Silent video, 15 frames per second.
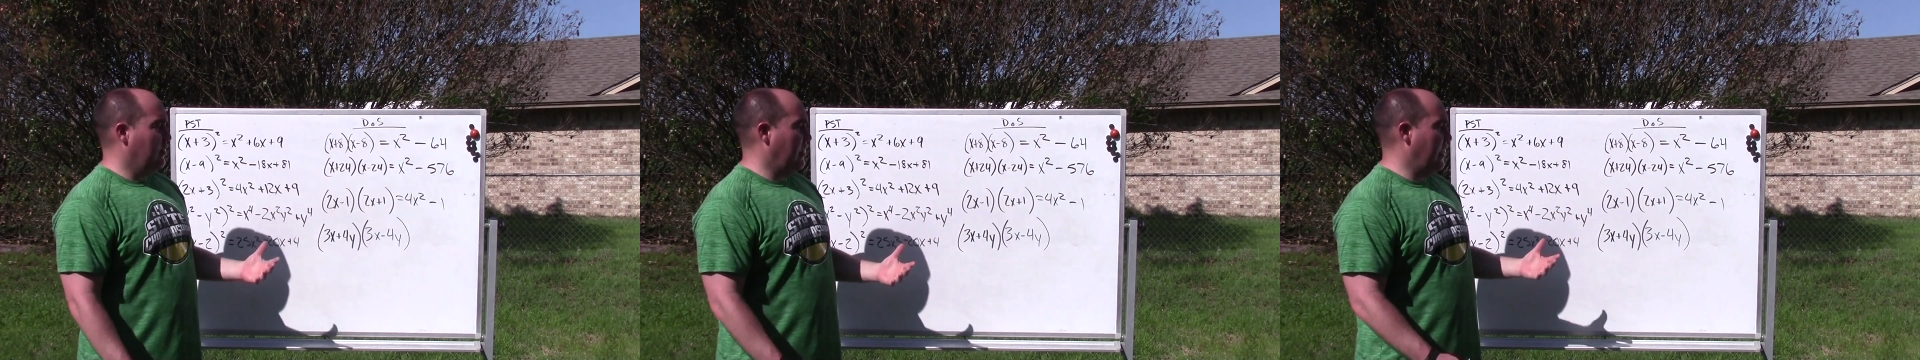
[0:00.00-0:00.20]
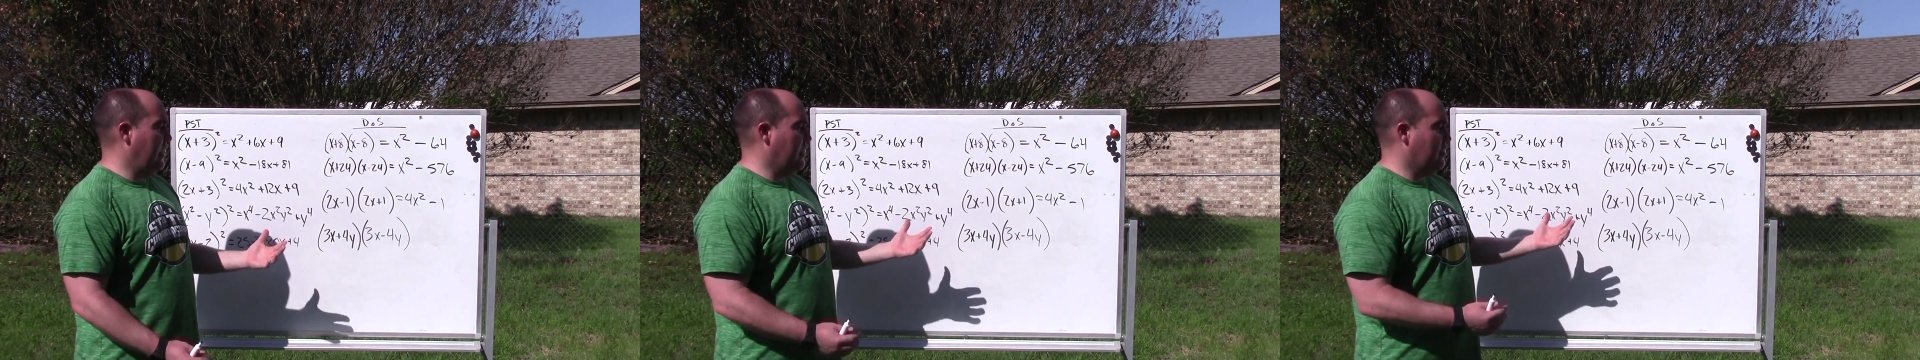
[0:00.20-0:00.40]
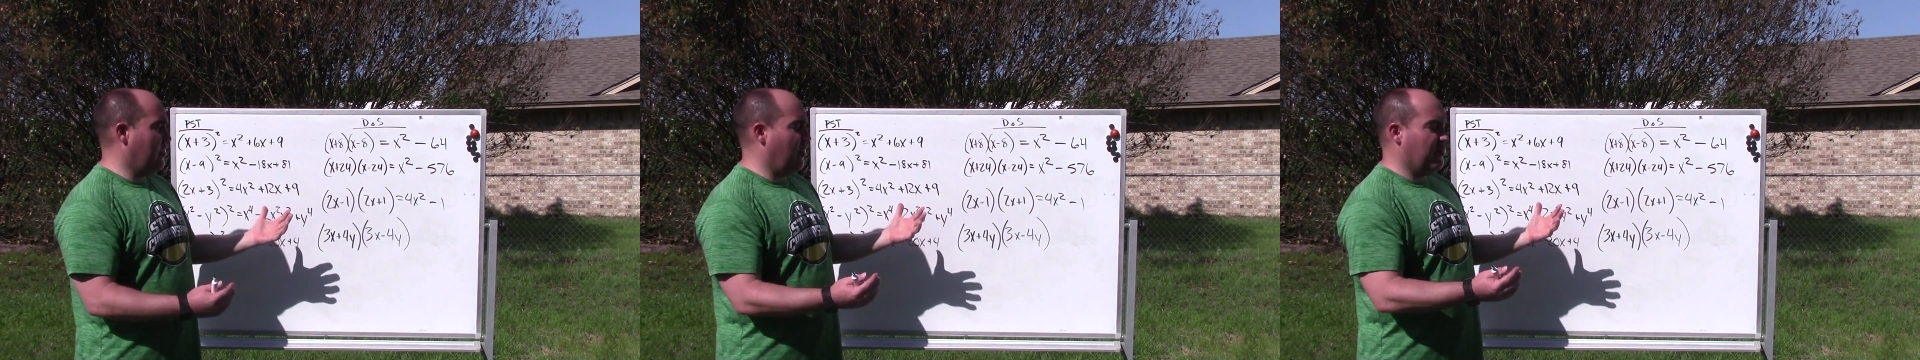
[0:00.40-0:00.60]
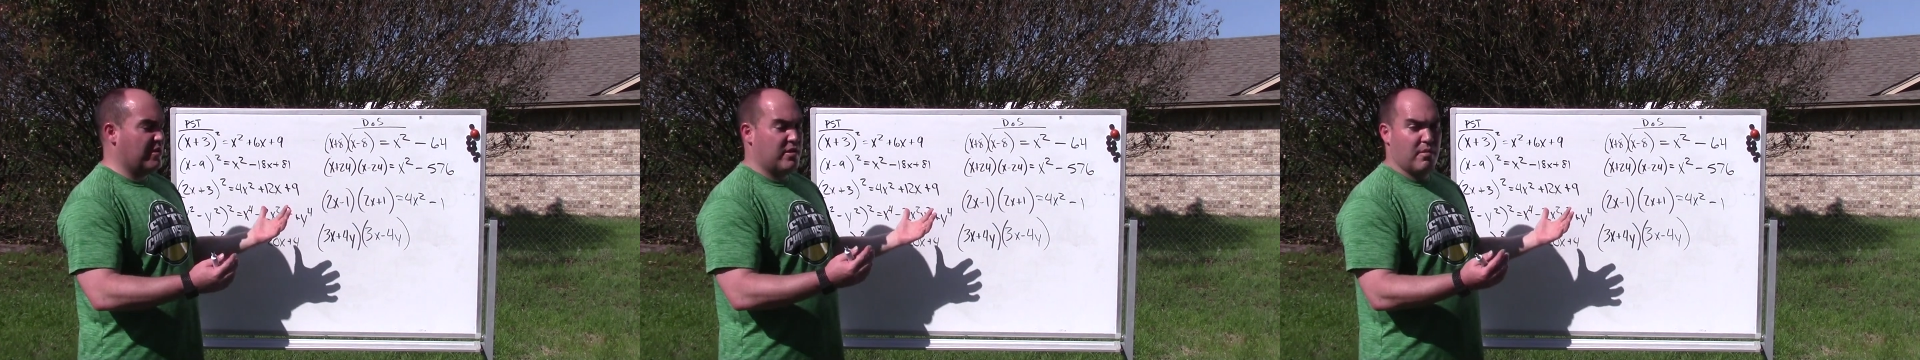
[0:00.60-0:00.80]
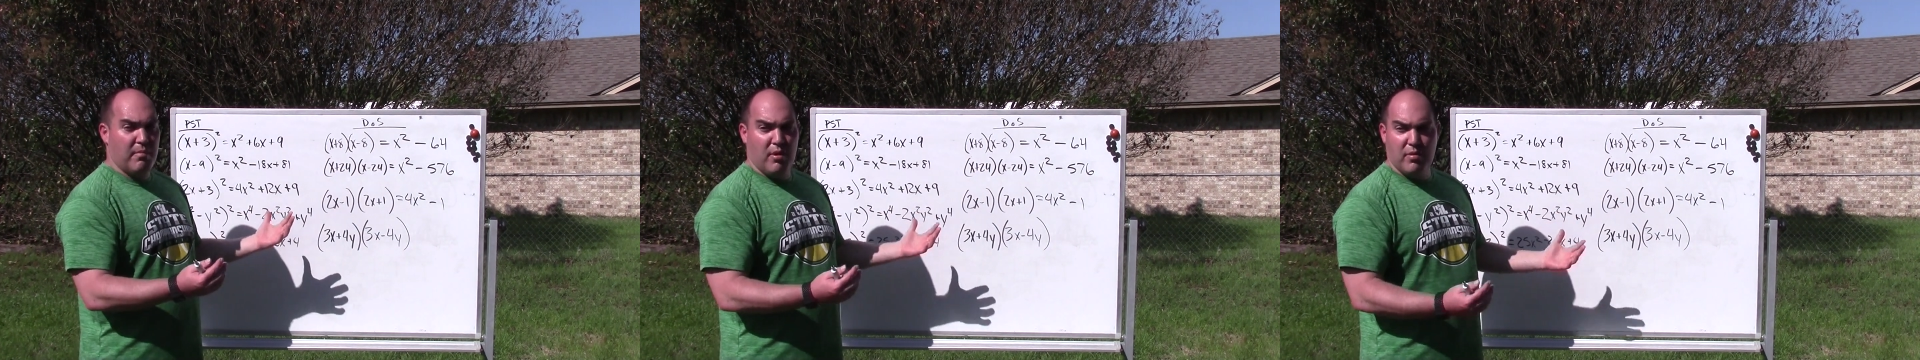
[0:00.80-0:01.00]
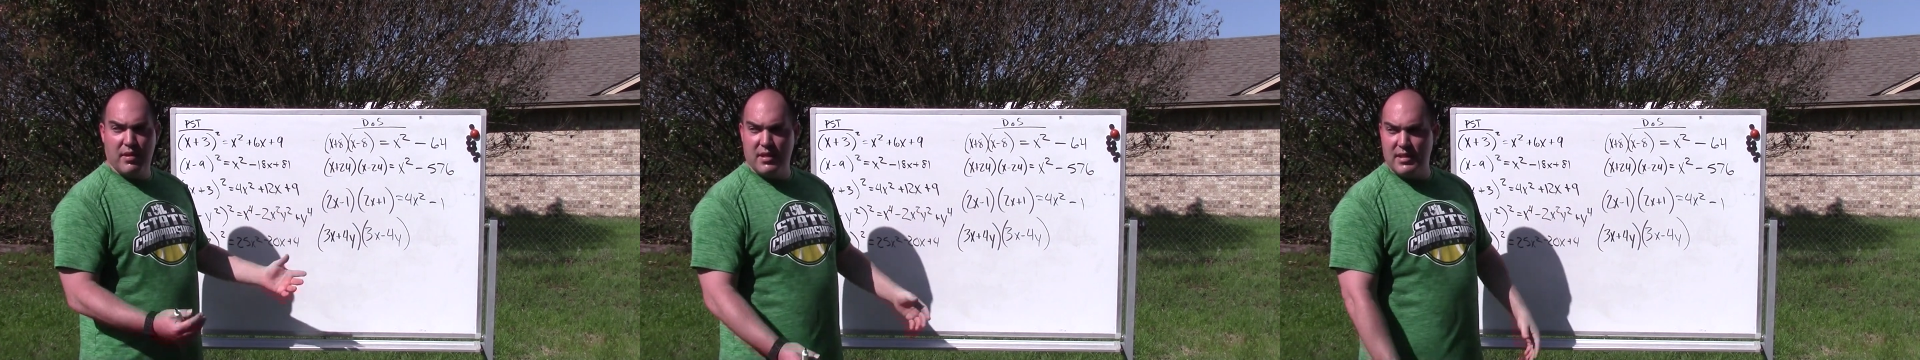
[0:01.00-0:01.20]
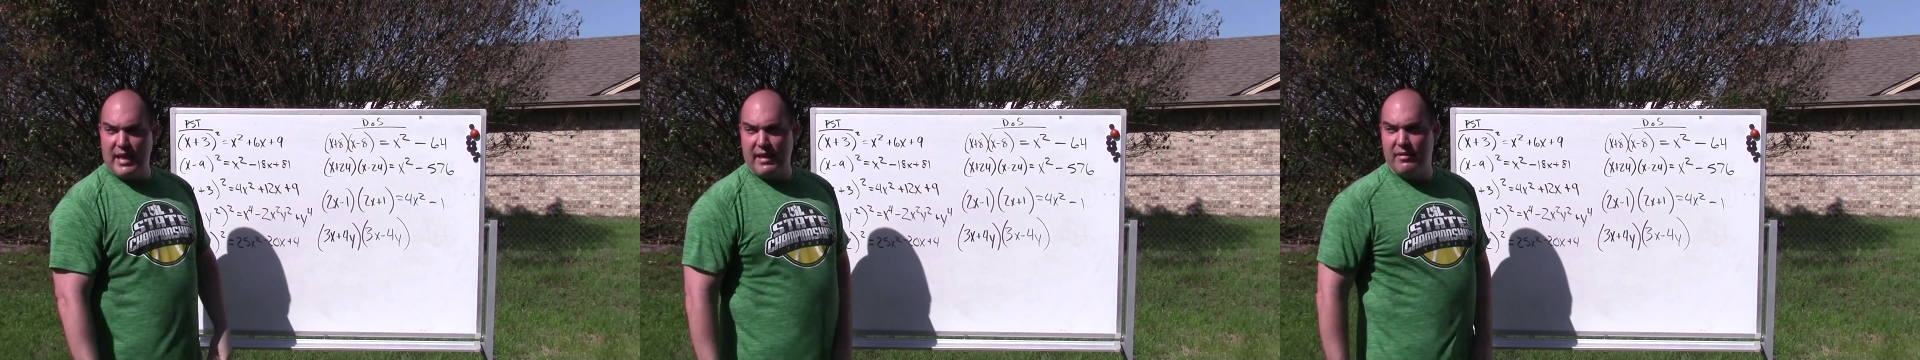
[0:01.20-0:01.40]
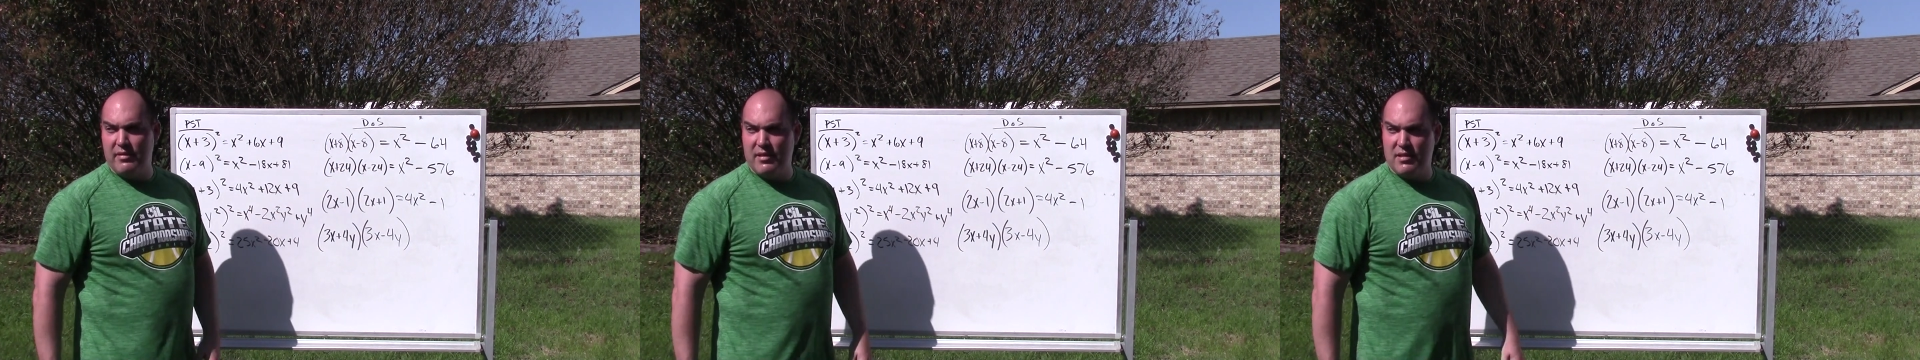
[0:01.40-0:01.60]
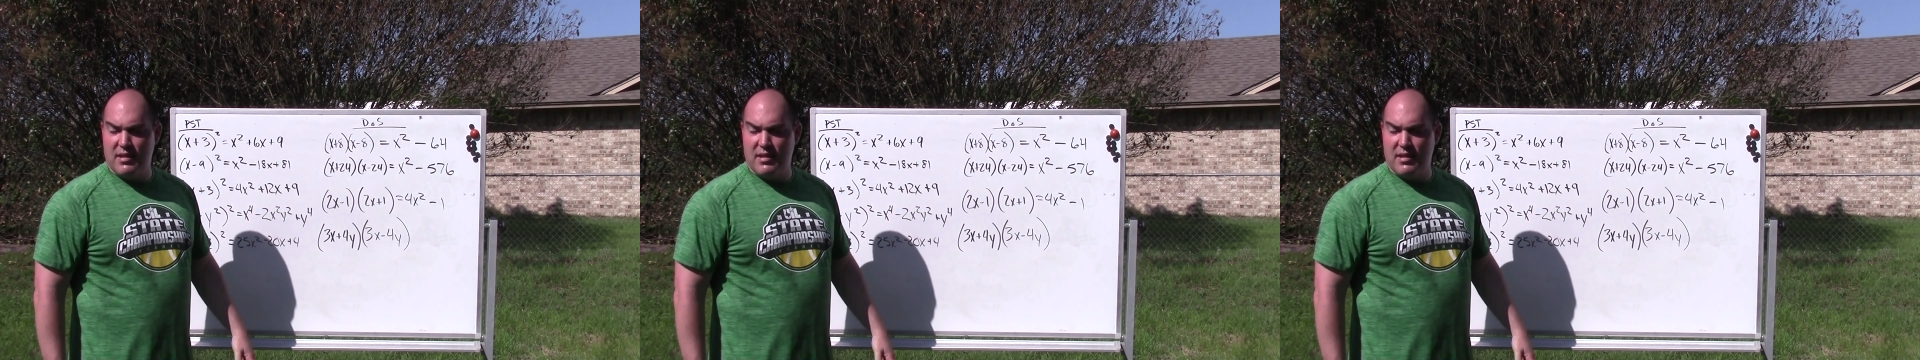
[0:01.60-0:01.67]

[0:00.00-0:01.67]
Okay, as long as they're both exactly the